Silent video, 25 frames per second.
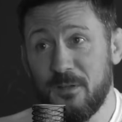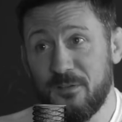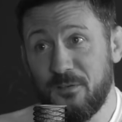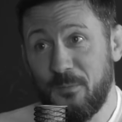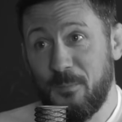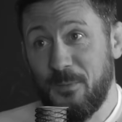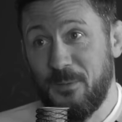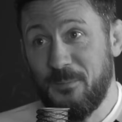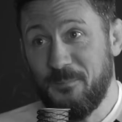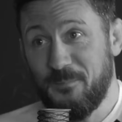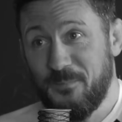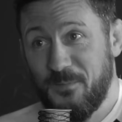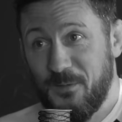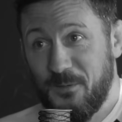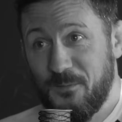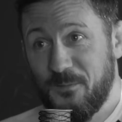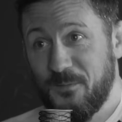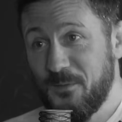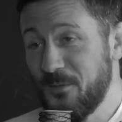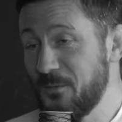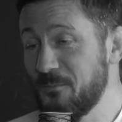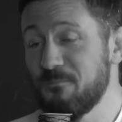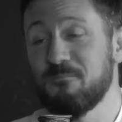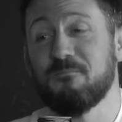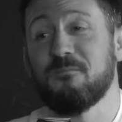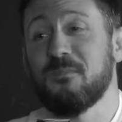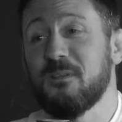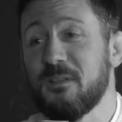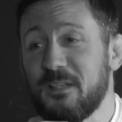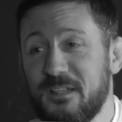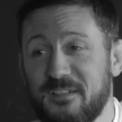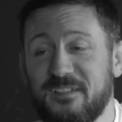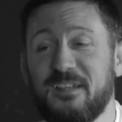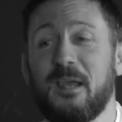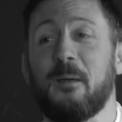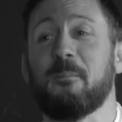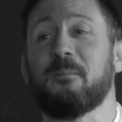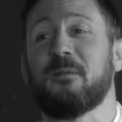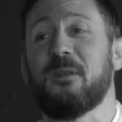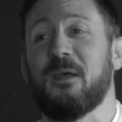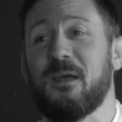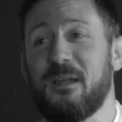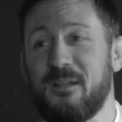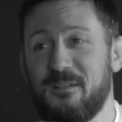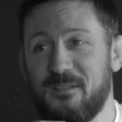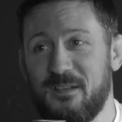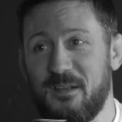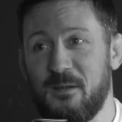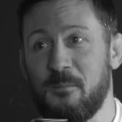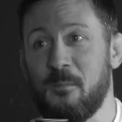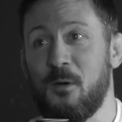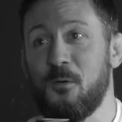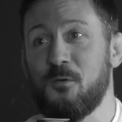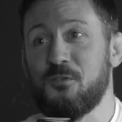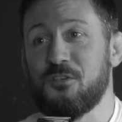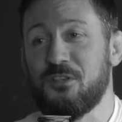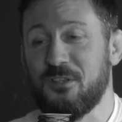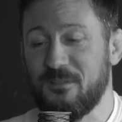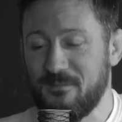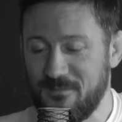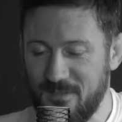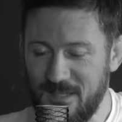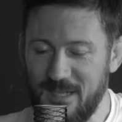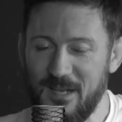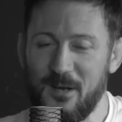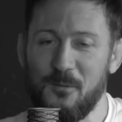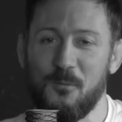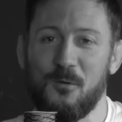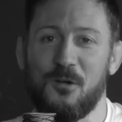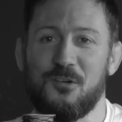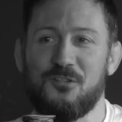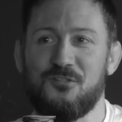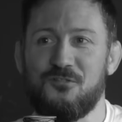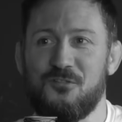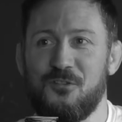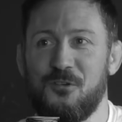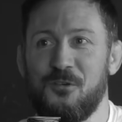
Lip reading: miserable, accept that emotion, let it wash